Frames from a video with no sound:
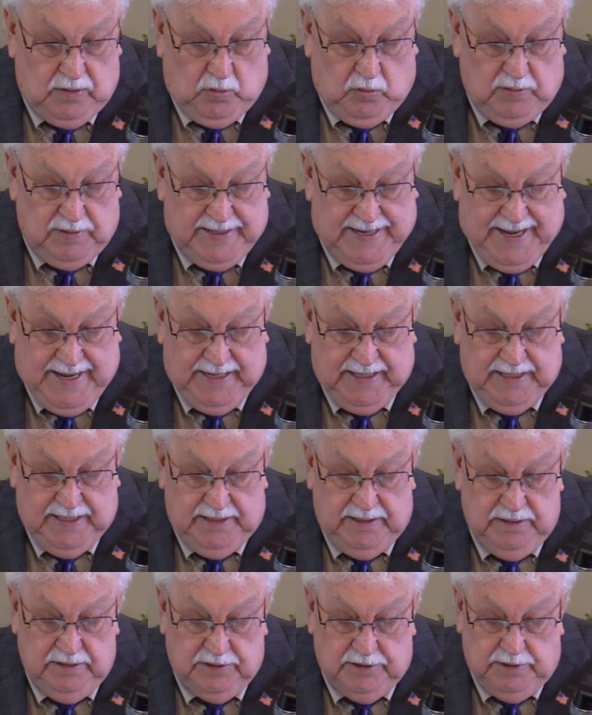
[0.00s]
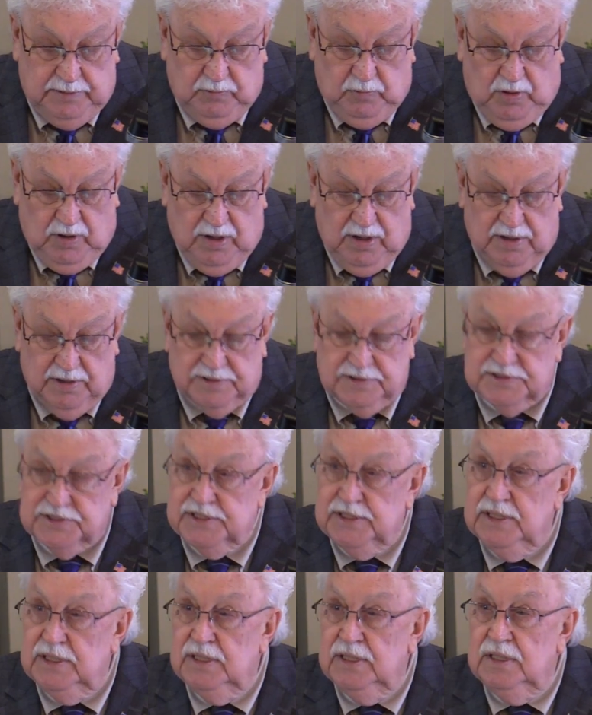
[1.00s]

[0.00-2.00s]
ordaining good works.